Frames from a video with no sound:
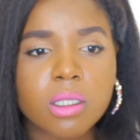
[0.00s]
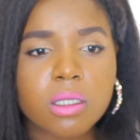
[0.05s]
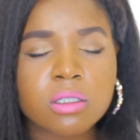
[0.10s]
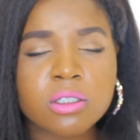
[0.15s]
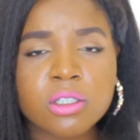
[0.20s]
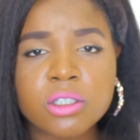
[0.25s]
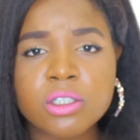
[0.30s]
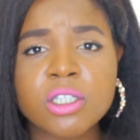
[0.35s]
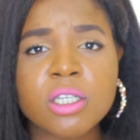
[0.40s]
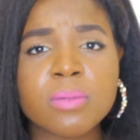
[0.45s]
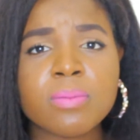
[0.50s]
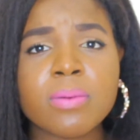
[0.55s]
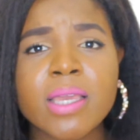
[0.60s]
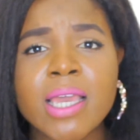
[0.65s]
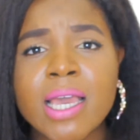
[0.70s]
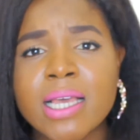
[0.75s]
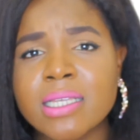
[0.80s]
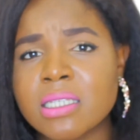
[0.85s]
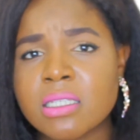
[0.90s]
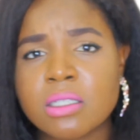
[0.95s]
the
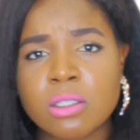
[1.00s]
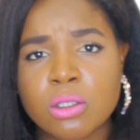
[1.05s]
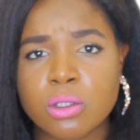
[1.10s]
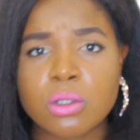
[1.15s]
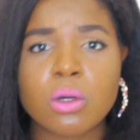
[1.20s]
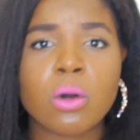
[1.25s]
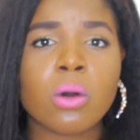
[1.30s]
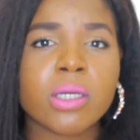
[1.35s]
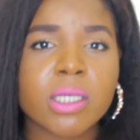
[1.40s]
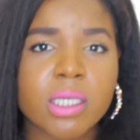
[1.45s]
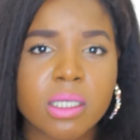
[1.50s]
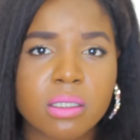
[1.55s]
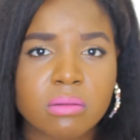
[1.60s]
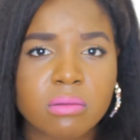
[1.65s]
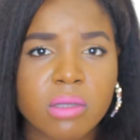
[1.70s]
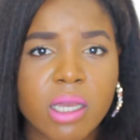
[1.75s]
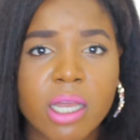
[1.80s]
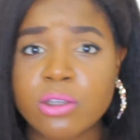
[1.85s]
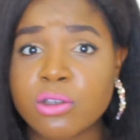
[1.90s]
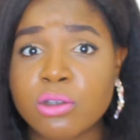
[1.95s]
GPS isn't
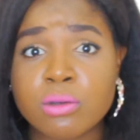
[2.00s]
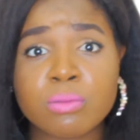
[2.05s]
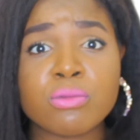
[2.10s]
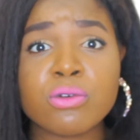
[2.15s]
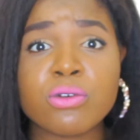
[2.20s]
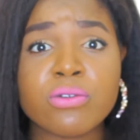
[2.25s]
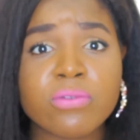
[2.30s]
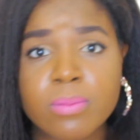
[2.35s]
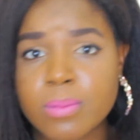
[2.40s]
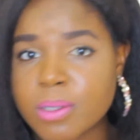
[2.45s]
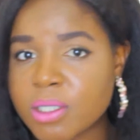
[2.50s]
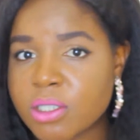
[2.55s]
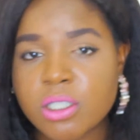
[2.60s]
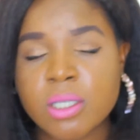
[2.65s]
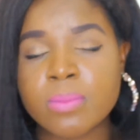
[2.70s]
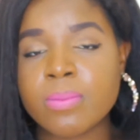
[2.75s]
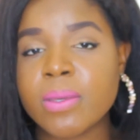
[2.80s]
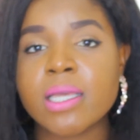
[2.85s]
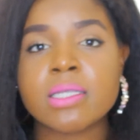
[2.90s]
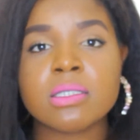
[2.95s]
talking and you're moving, but
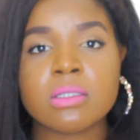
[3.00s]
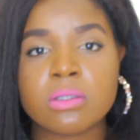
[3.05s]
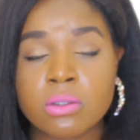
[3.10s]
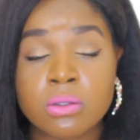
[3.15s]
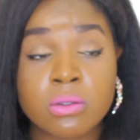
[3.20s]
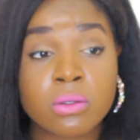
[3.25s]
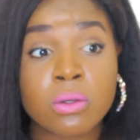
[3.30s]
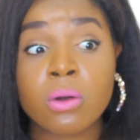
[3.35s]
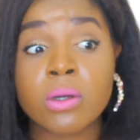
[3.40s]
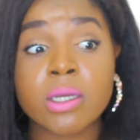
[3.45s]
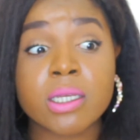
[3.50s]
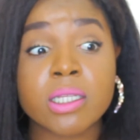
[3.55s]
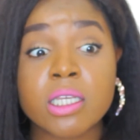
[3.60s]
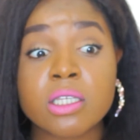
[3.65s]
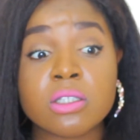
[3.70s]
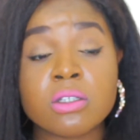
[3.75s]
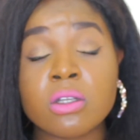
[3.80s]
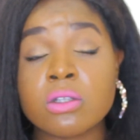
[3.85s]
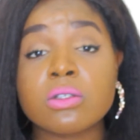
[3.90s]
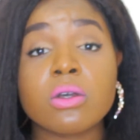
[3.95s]
GPS isn't talking.
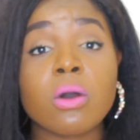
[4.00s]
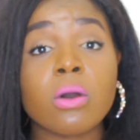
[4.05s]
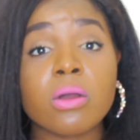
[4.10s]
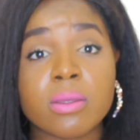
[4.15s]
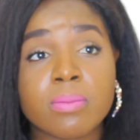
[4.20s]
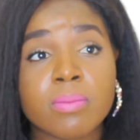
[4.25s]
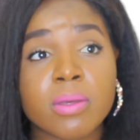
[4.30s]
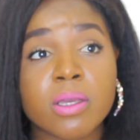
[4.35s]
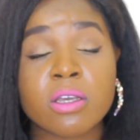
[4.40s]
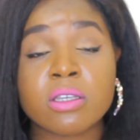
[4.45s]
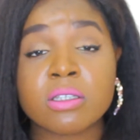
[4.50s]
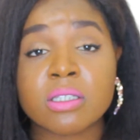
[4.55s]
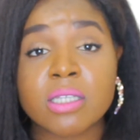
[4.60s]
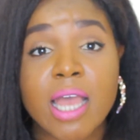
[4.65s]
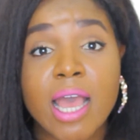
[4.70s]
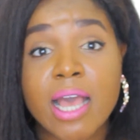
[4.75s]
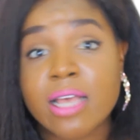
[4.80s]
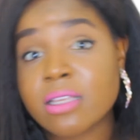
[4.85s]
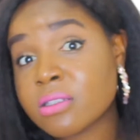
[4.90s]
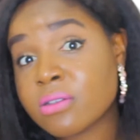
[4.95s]
It's not talking because
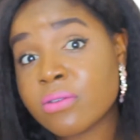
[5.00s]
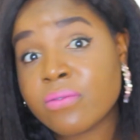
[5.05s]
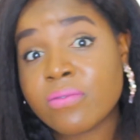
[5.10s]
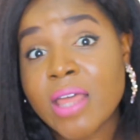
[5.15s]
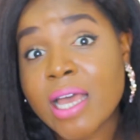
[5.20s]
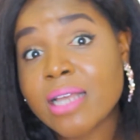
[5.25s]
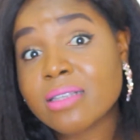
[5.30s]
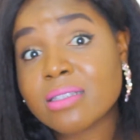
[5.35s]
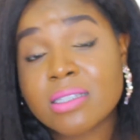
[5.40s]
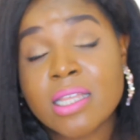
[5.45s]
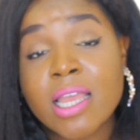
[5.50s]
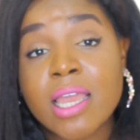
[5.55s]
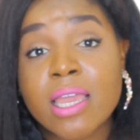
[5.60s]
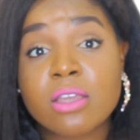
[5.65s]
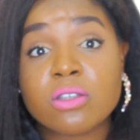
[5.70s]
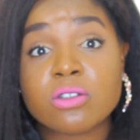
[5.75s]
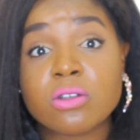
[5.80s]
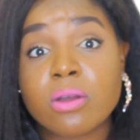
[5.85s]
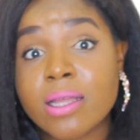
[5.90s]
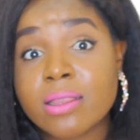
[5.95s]
as of that
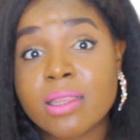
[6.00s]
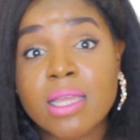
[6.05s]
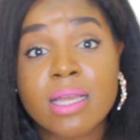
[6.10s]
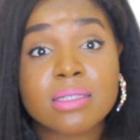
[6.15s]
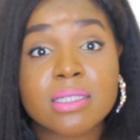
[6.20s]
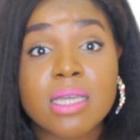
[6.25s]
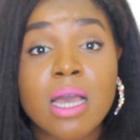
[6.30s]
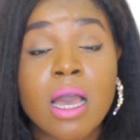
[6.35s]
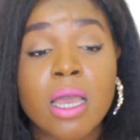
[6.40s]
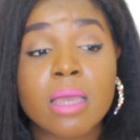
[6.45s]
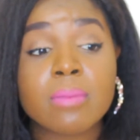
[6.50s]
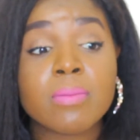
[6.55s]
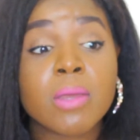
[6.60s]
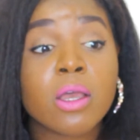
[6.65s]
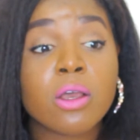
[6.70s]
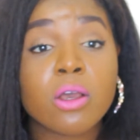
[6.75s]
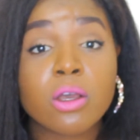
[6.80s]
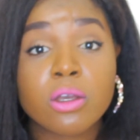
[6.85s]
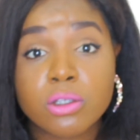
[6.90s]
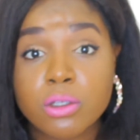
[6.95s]
stage or at that time,
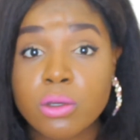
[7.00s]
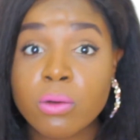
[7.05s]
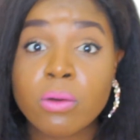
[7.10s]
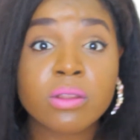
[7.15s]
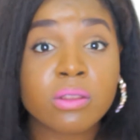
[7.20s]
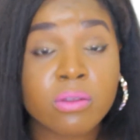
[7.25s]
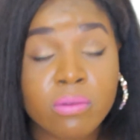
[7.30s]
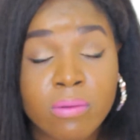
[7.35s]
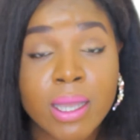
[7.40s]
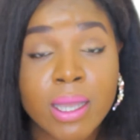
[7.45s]
you're on the